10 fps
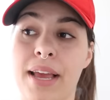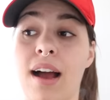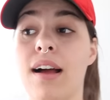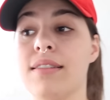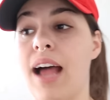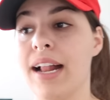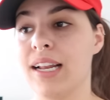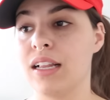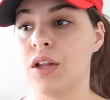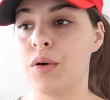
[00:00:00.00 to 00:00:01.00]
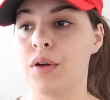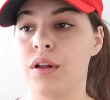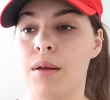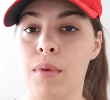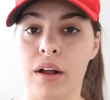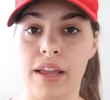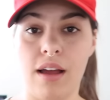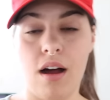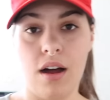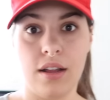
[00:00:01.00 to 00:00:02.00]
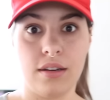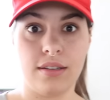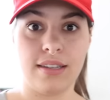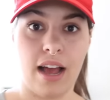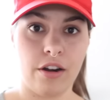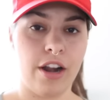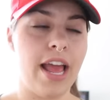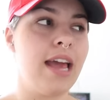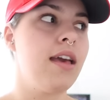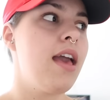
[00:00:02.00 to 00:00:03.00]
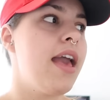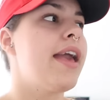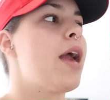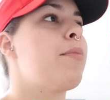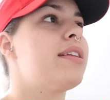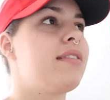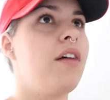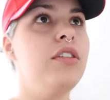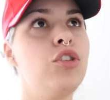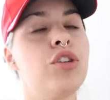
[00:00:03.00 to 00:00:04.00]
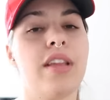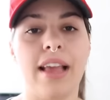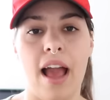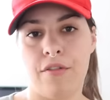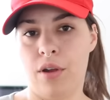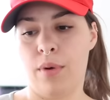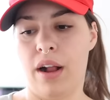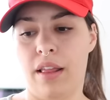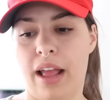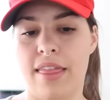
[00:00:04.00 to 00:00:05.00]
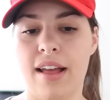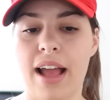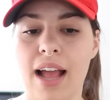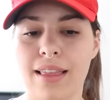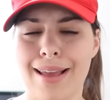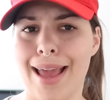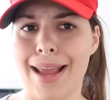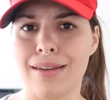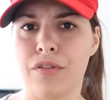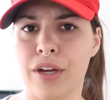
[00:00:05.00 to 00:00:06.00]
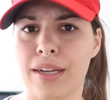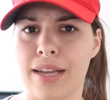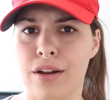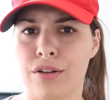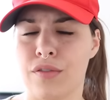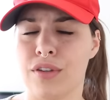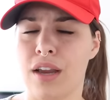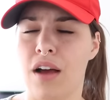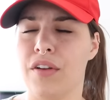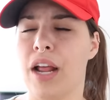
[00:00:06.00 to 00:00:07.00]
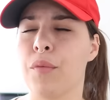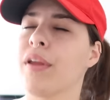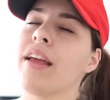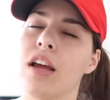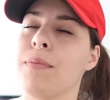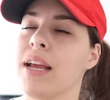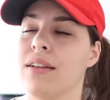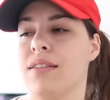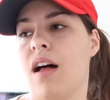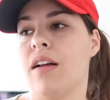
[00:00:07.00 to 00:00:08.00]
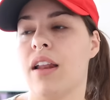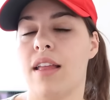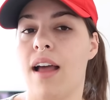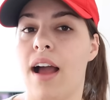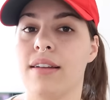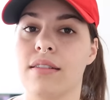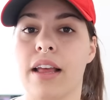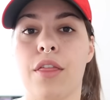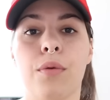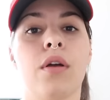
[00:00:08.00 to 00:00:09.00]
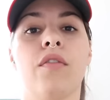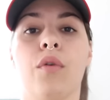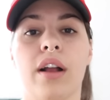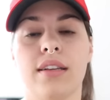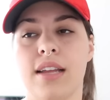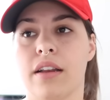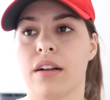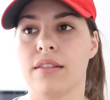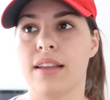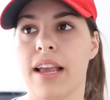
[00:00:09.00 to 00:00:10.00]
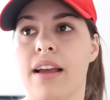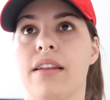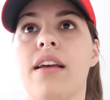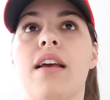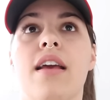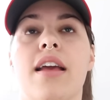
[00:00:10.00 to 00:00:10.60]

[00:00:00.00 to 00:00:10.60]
I did a local market on Saturday, and my stuff is just like everywhere. Like I think I had like 8 different containers of stuff, and I really could be consolidating that into like 3 or 4 containers. And